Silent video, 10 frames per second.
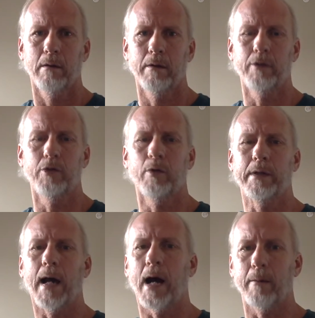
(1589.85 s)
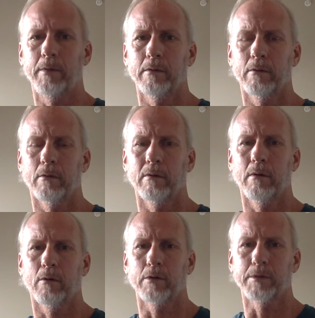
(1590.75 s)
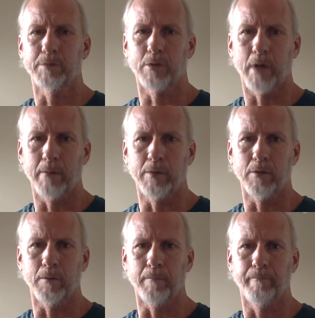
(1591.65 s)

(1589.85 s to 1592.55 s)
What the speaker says: did you adopt or subscribe to?